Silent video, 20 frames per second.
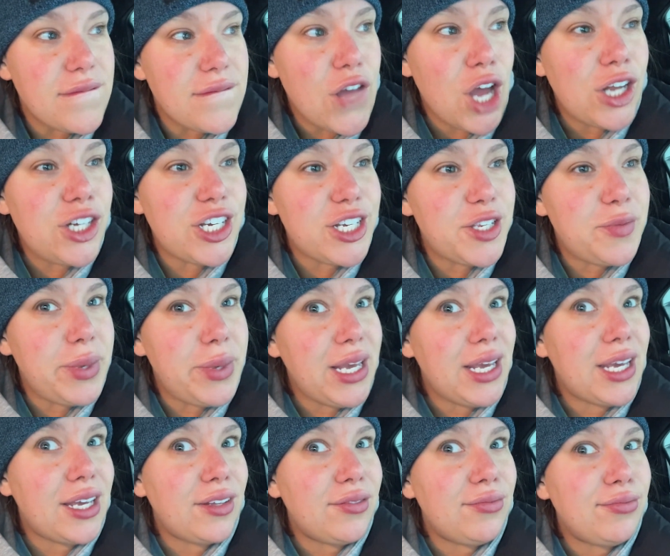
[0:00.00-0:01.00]
On just
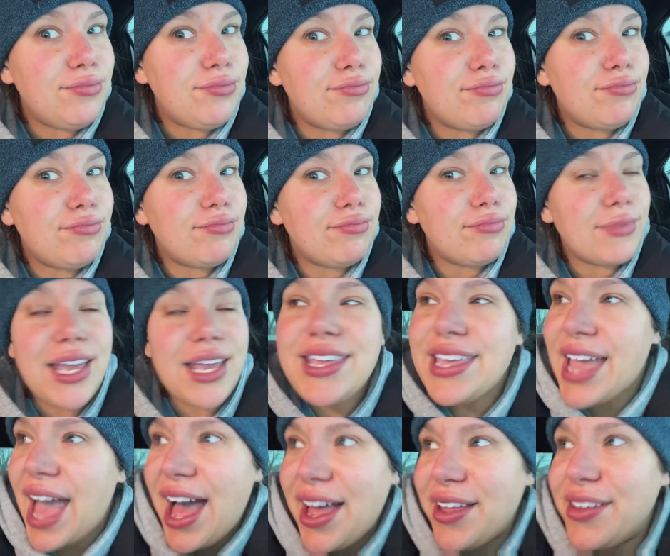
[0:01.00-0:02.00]
being.
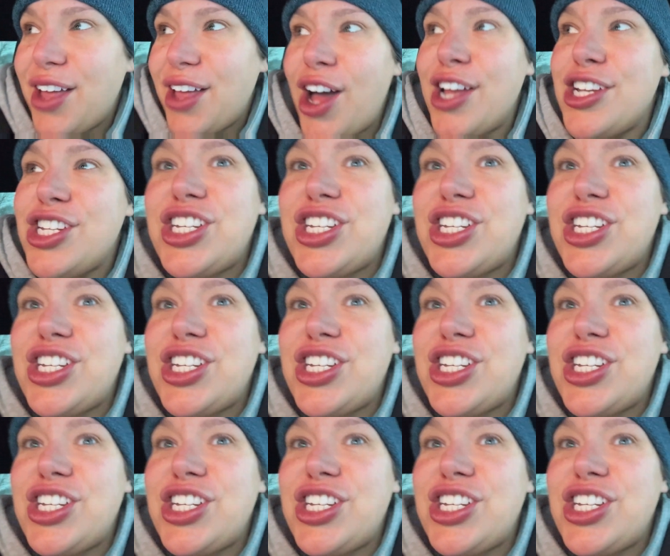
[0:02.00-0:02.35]
Yeah, on